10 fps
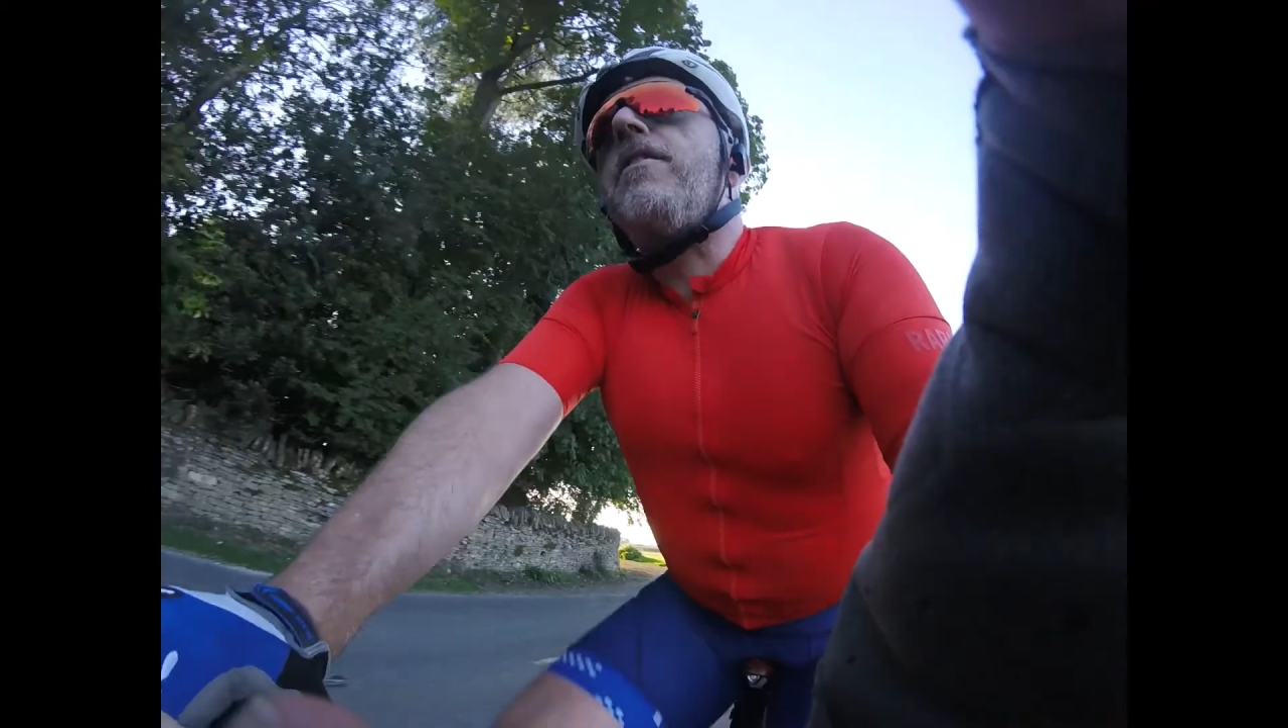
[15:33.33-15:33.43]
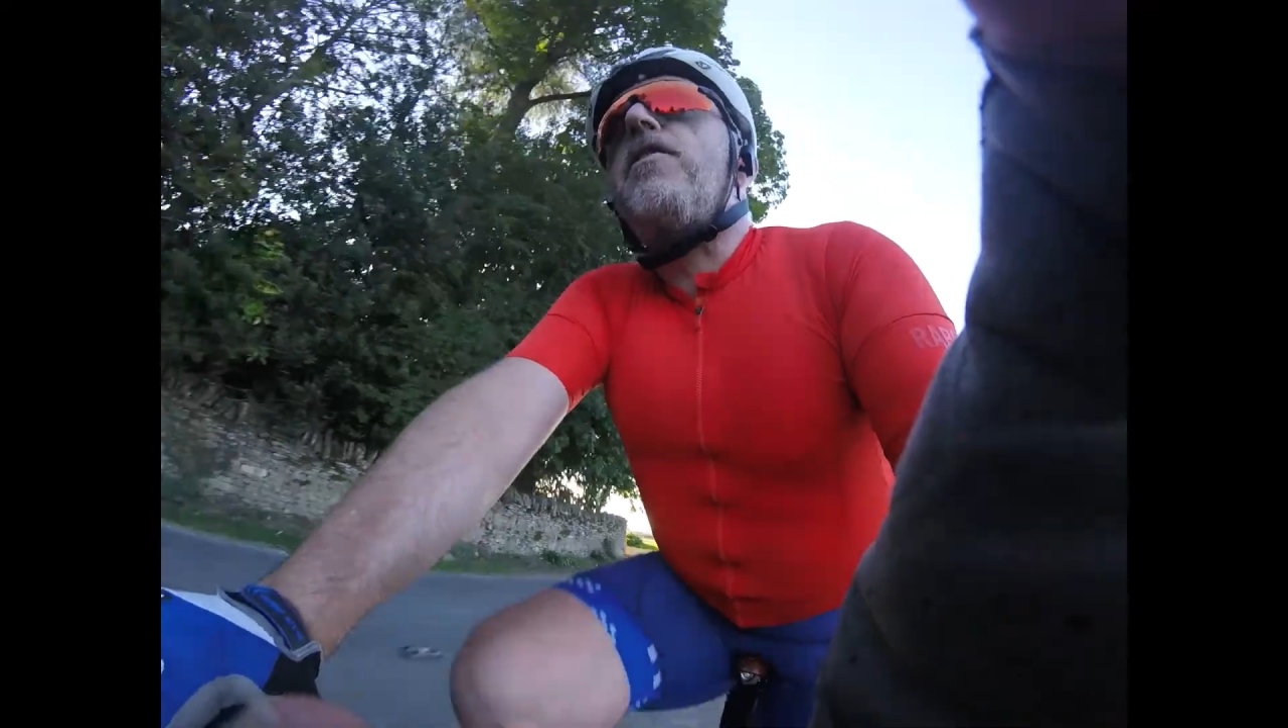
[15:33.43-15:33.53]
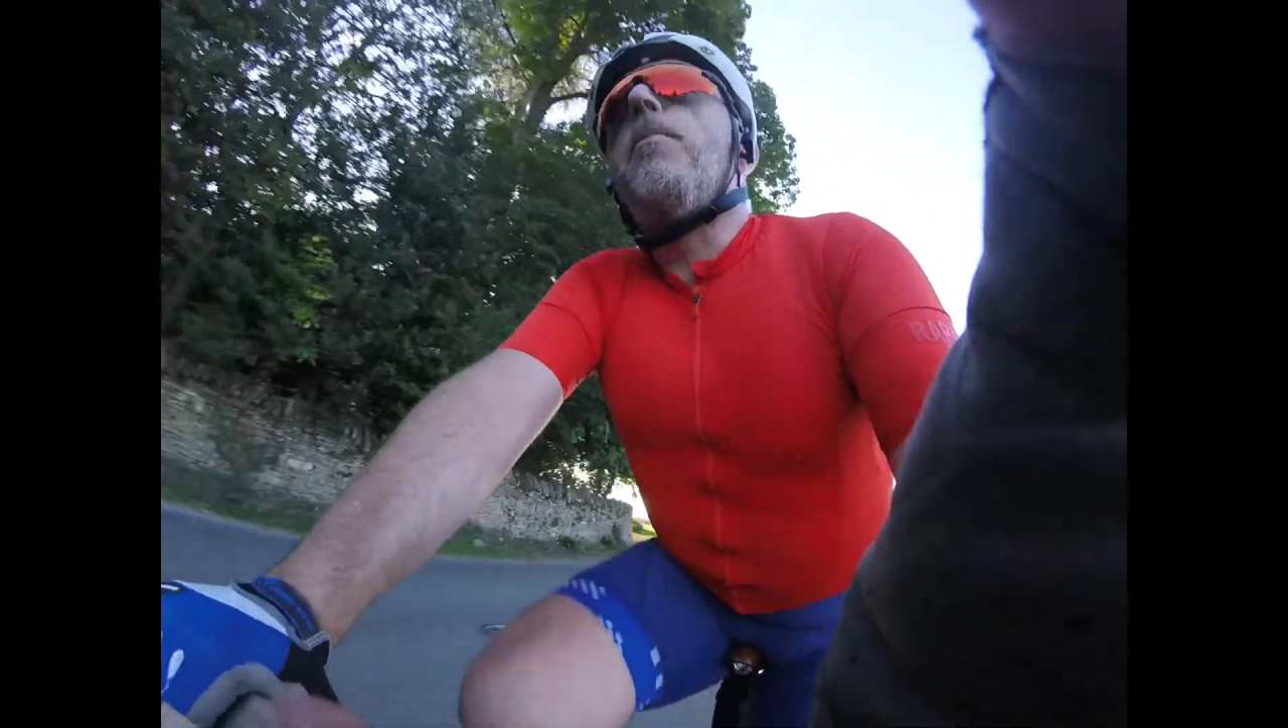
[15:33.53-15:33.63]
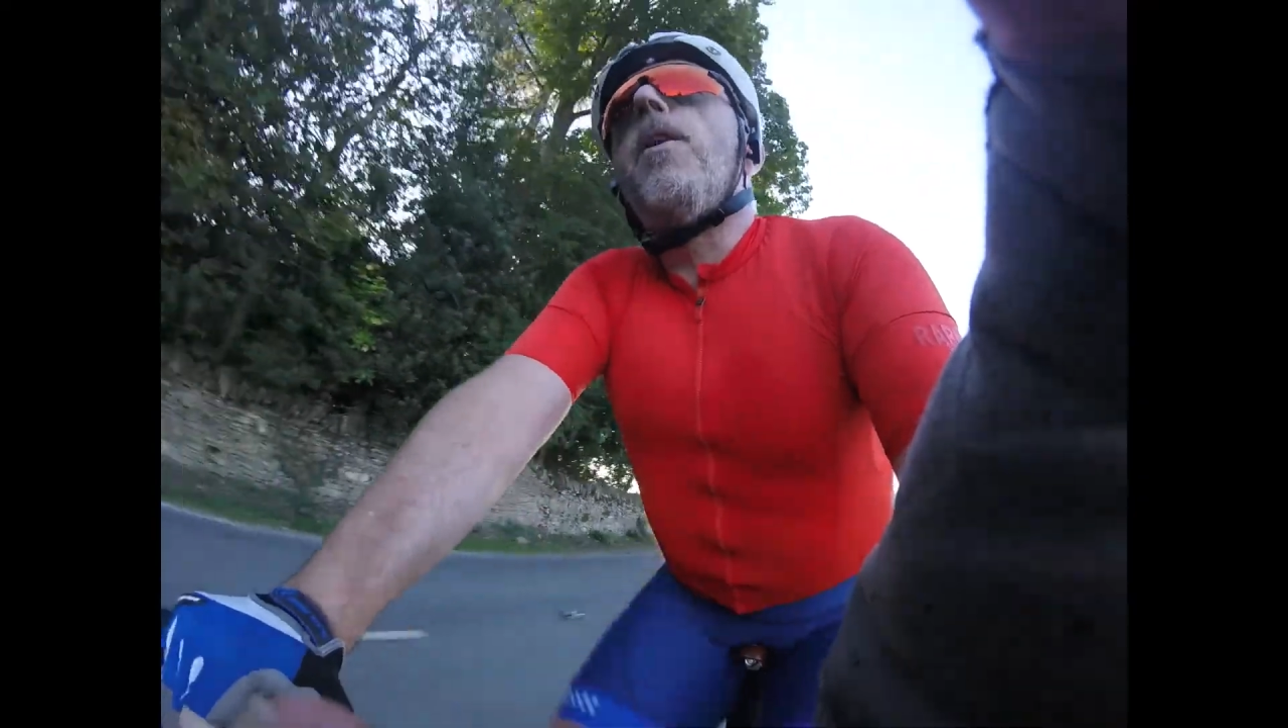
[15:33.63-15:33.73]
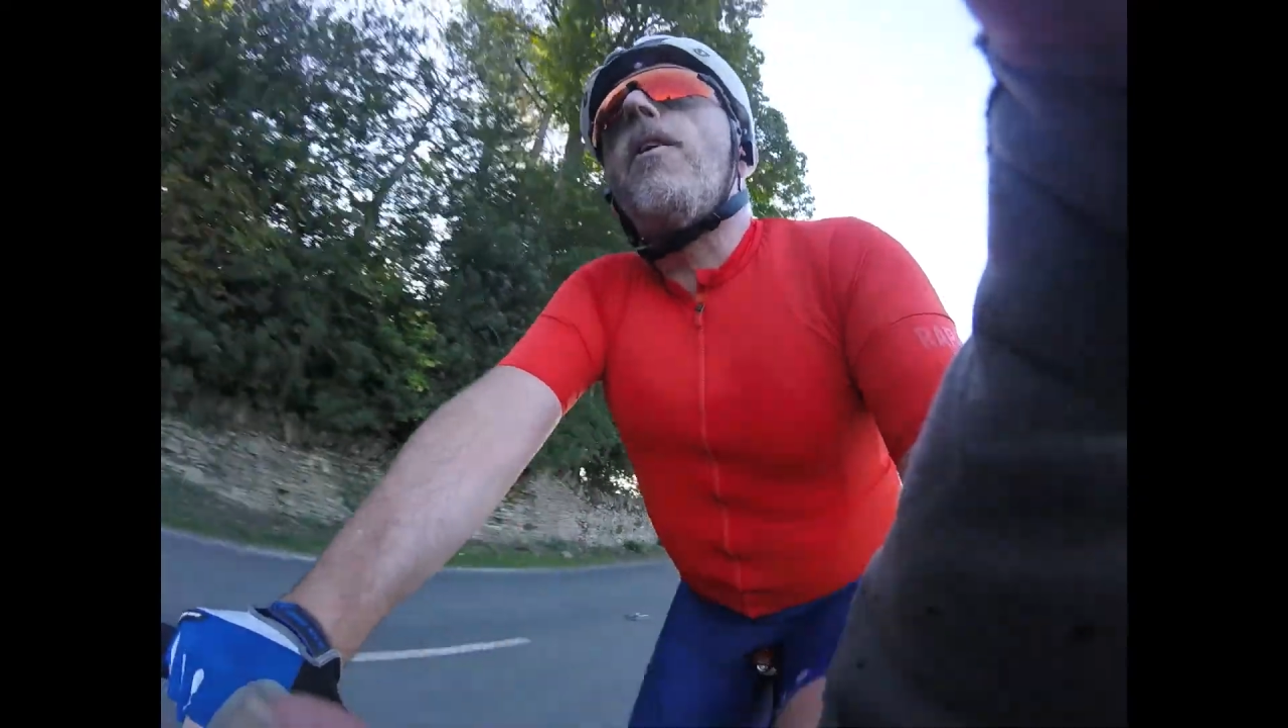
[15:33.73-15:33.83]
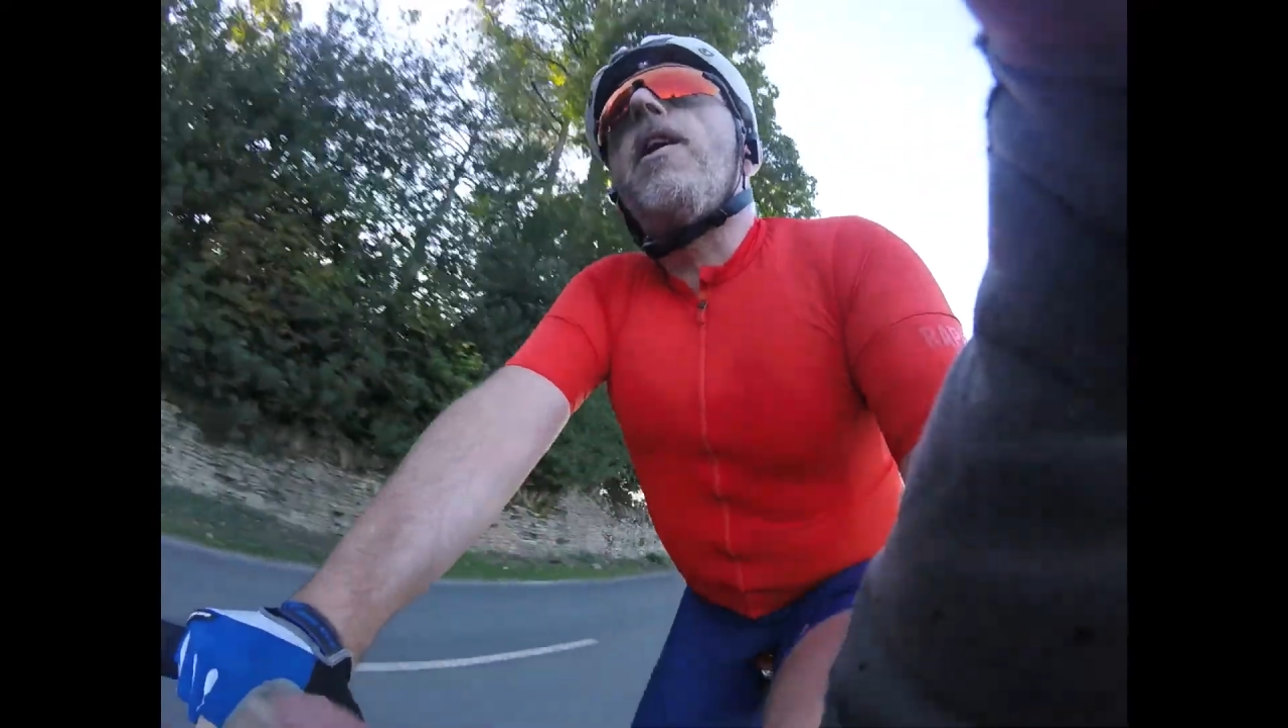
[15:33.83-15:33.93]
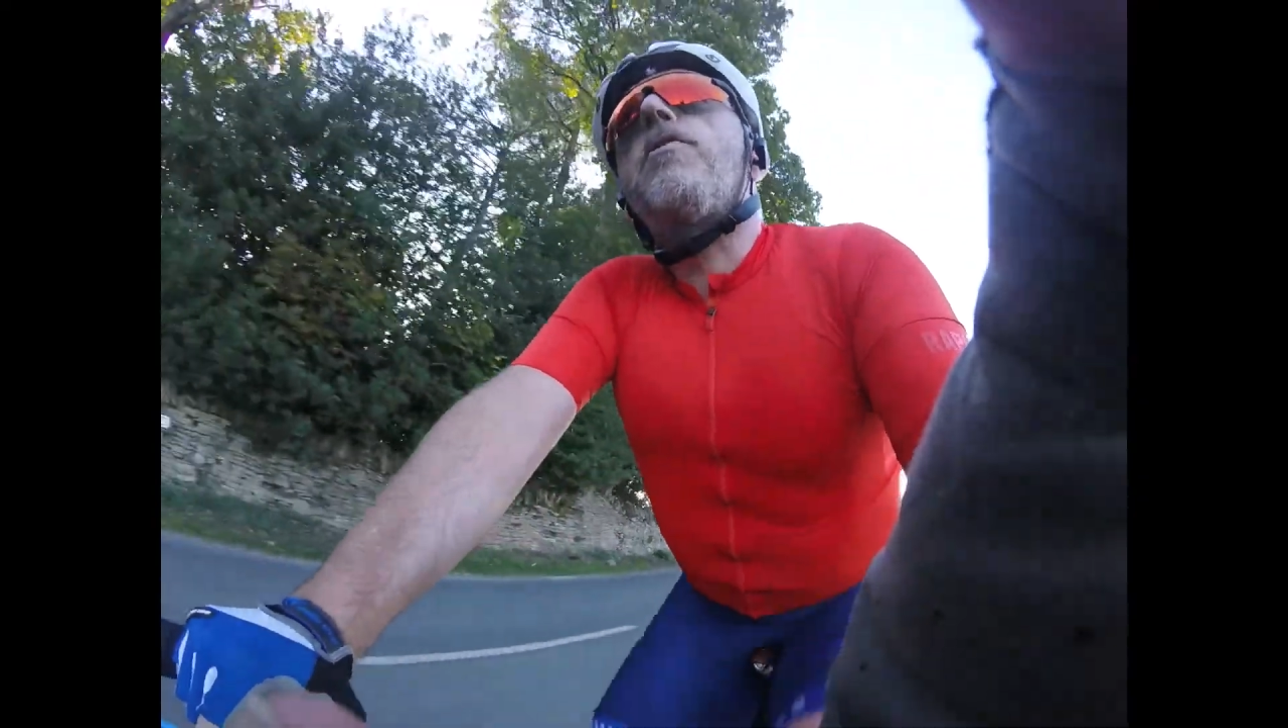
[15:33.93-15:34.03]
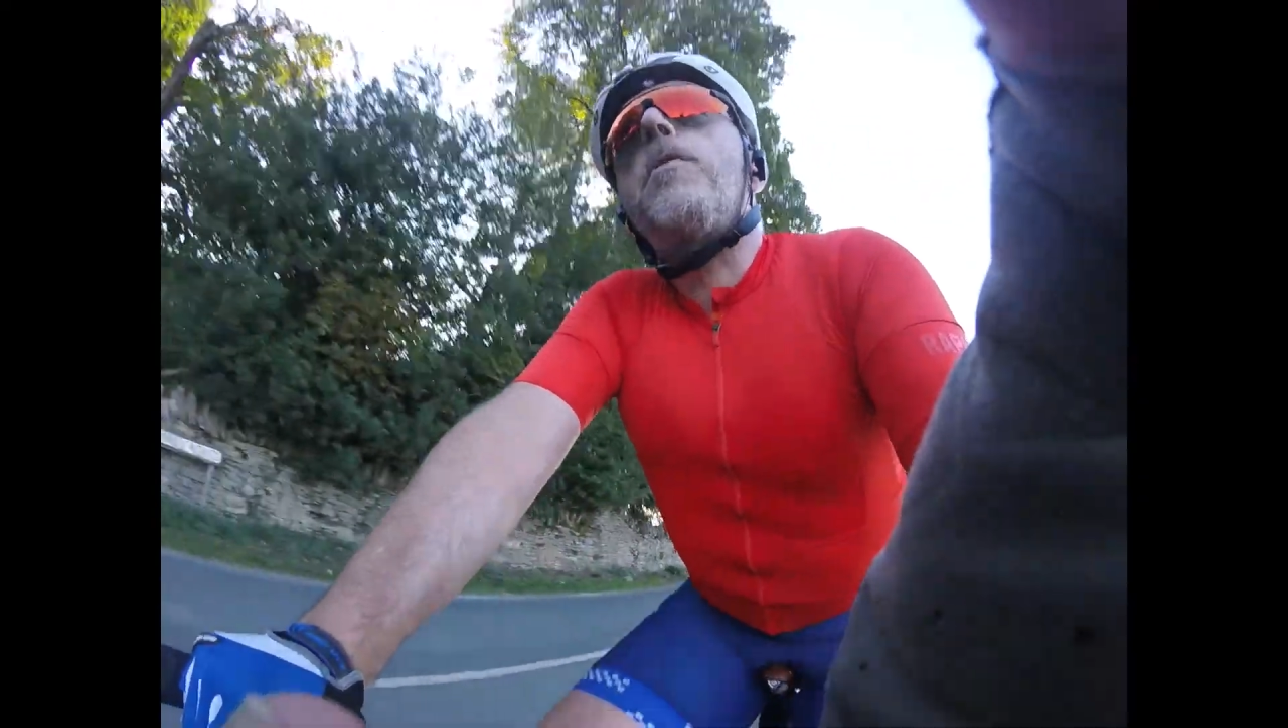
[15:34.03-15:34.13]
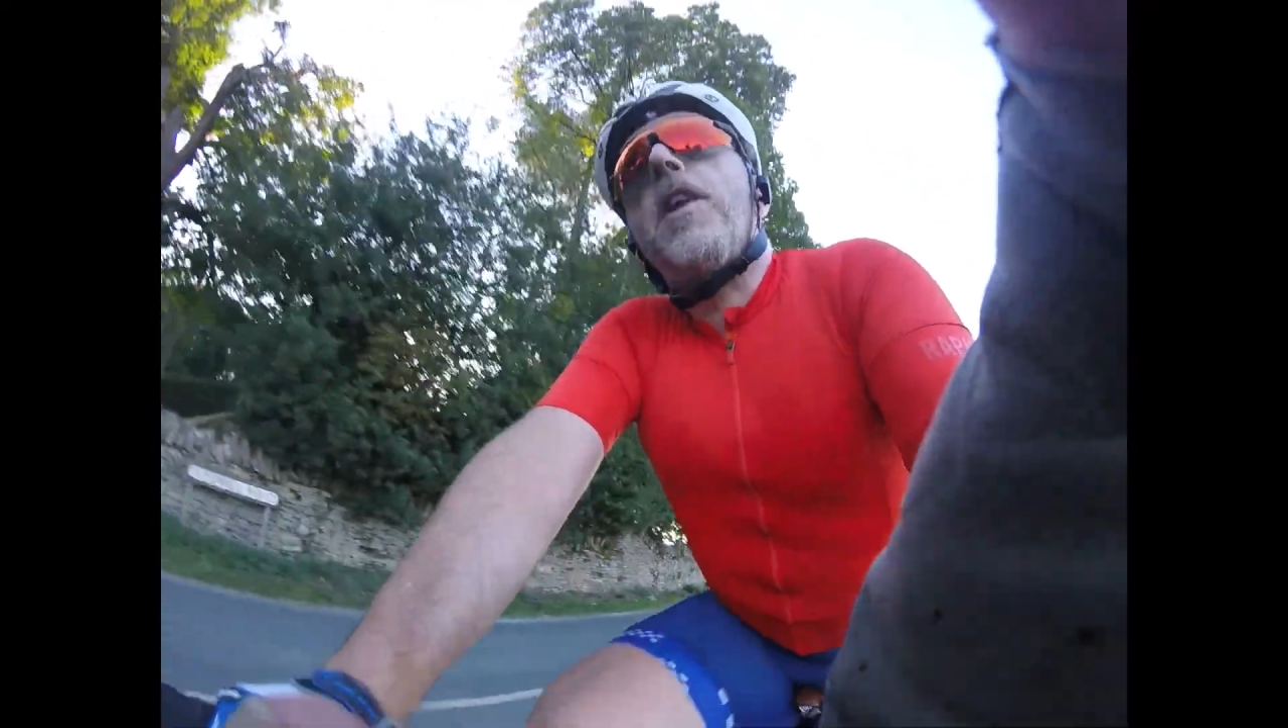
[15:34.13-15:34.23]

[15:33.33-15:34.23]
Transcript: somewhere else where